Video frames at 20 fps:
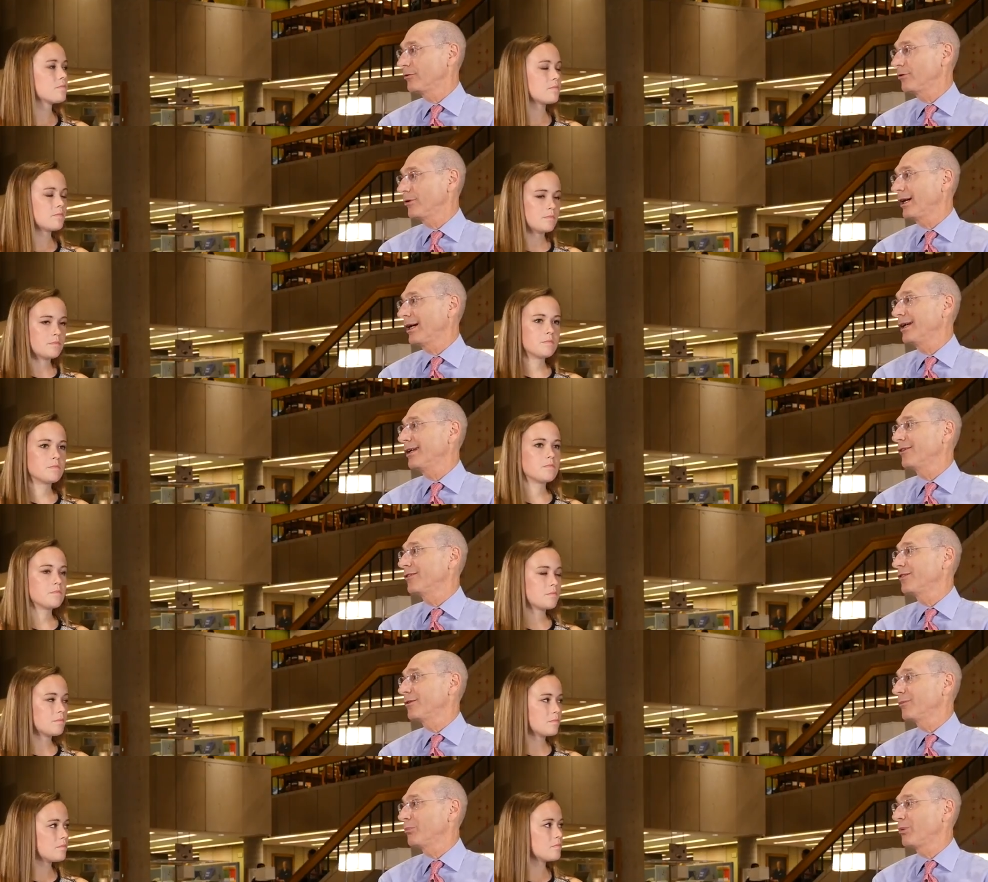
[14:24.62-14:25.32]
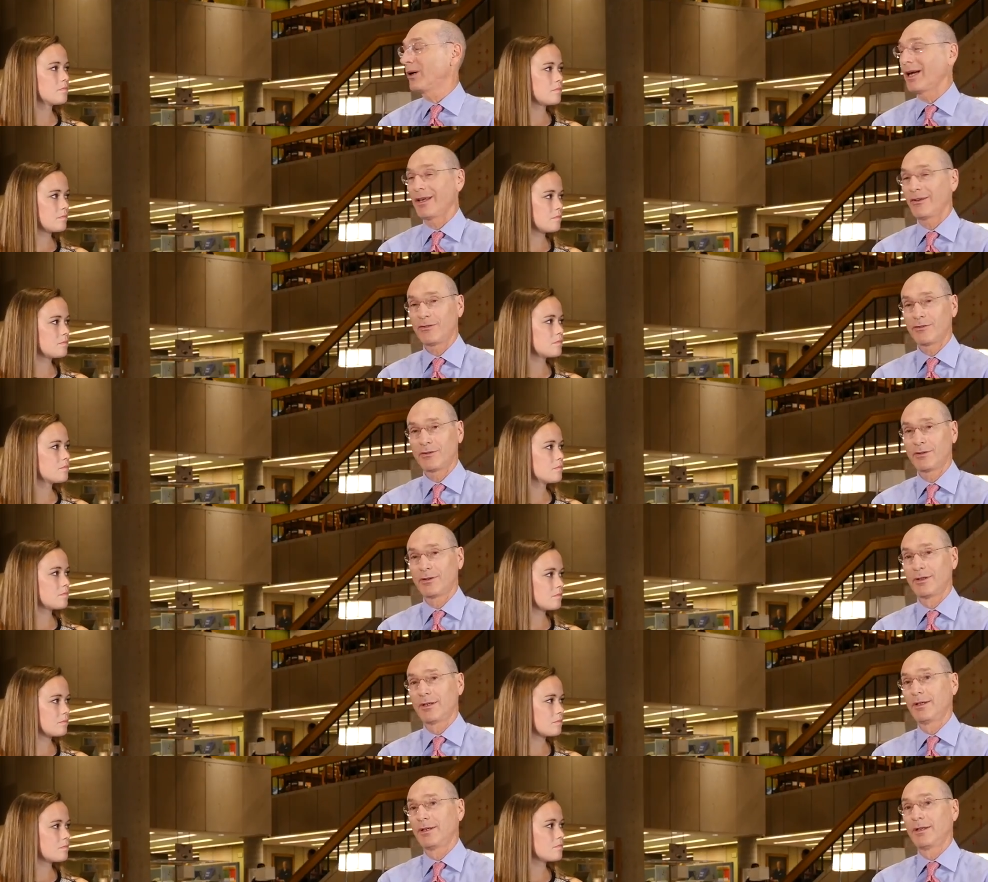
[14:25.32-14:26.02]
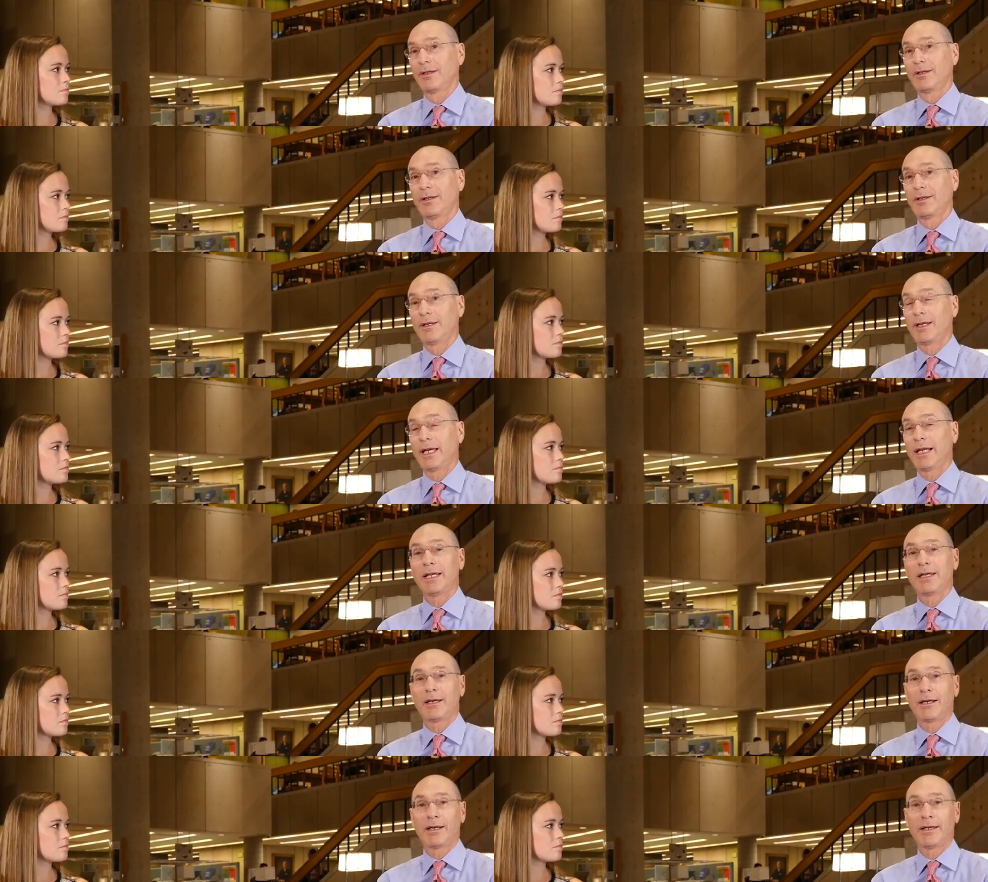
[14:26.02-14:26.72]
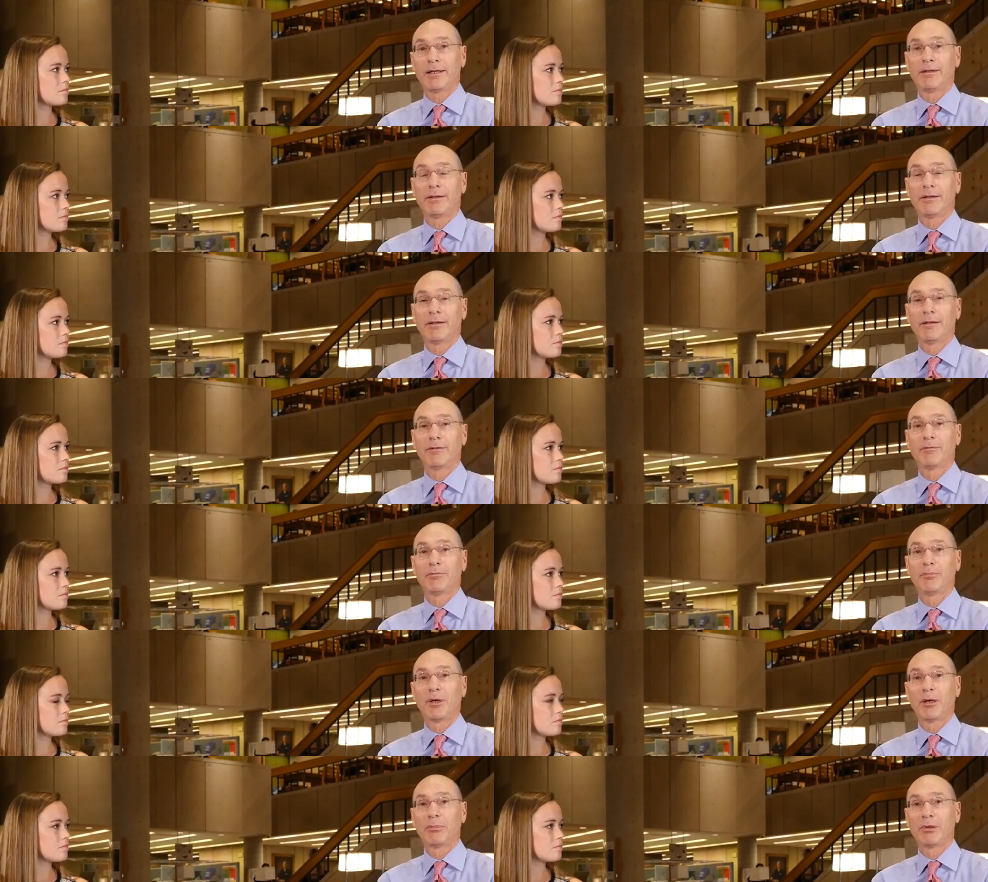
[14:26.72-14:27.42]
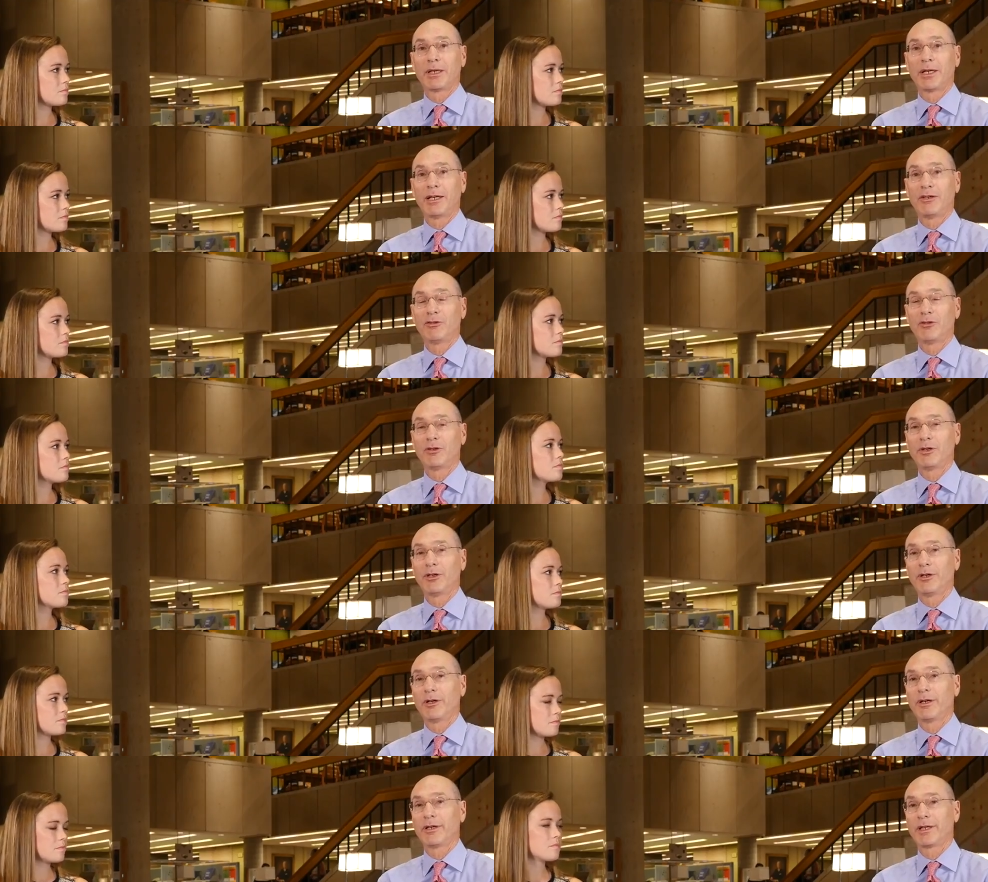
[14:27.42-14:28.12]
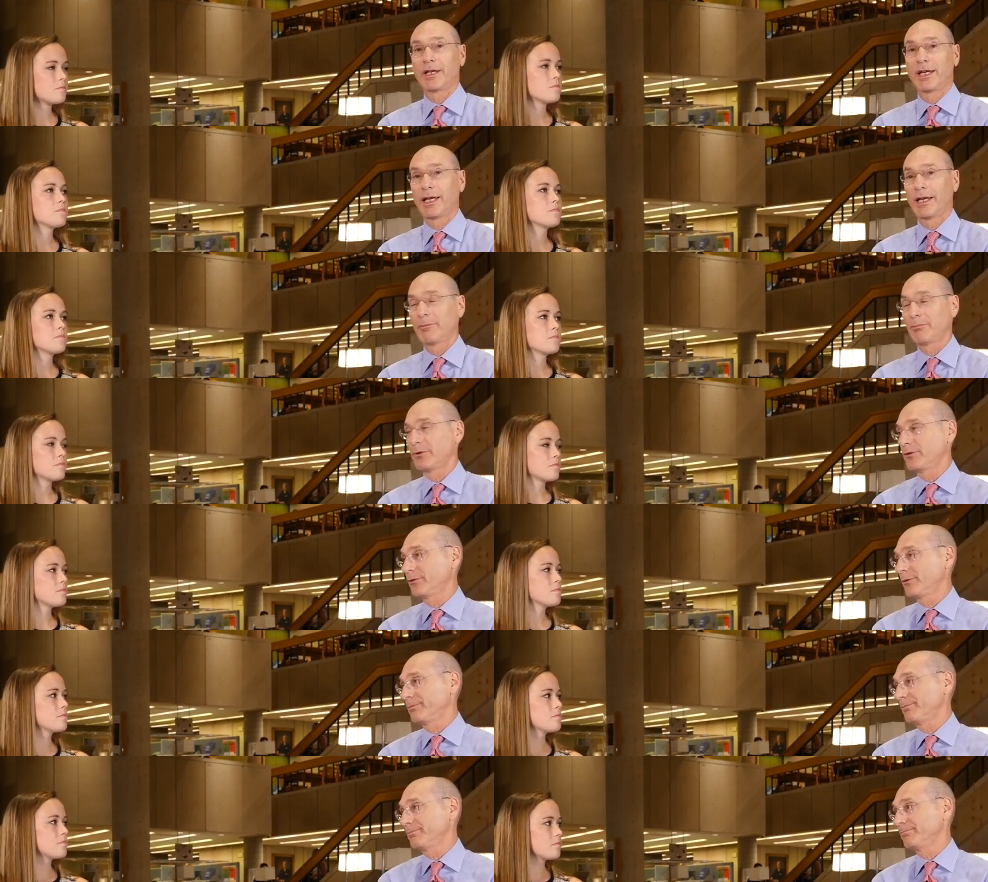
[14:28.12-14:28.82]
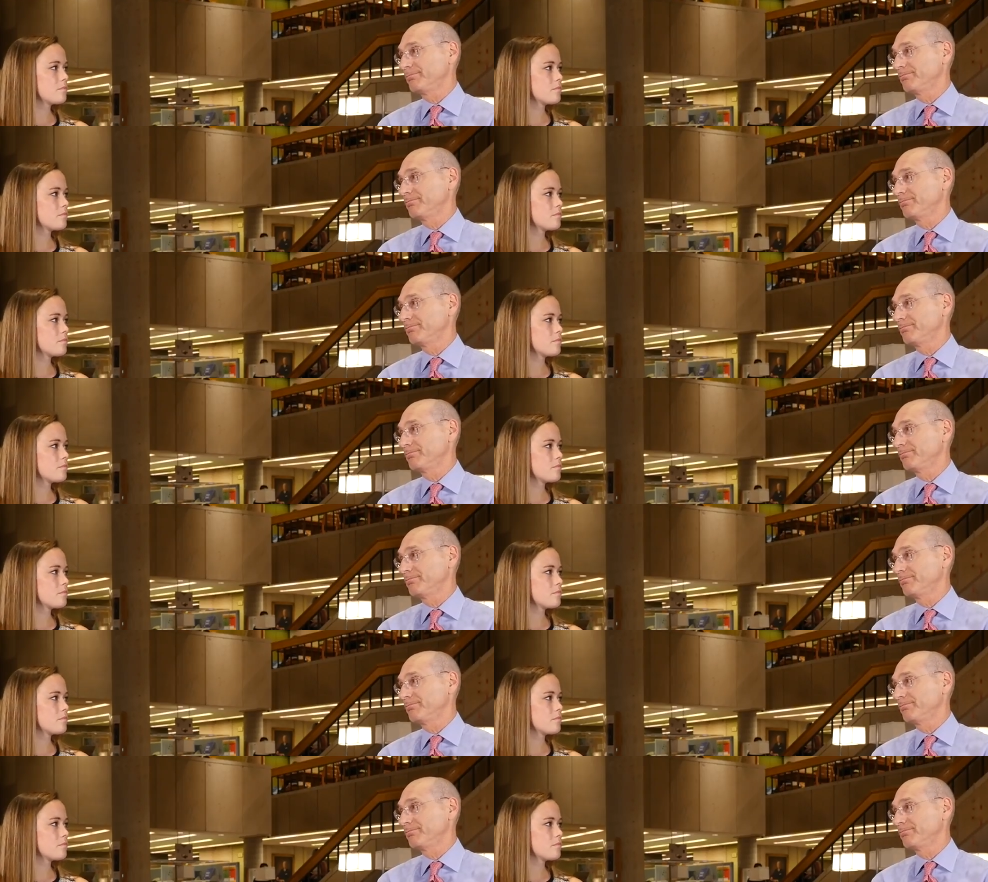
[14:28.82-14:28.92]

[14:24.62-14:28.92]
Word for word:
Speaker 1: try and suppress any kind of publication here on campus.